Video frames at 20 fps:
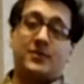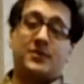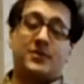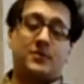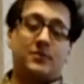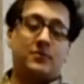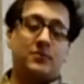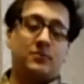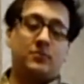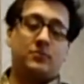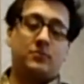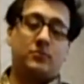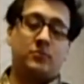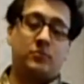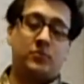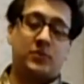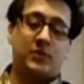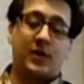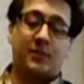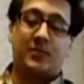is
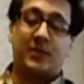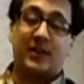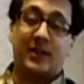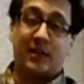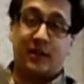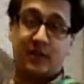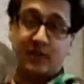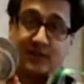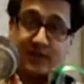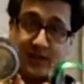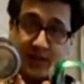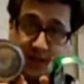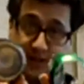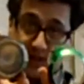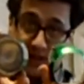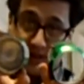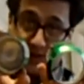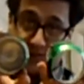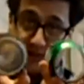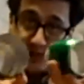something that looks like
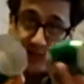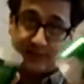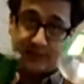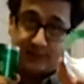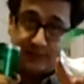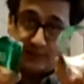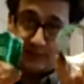this.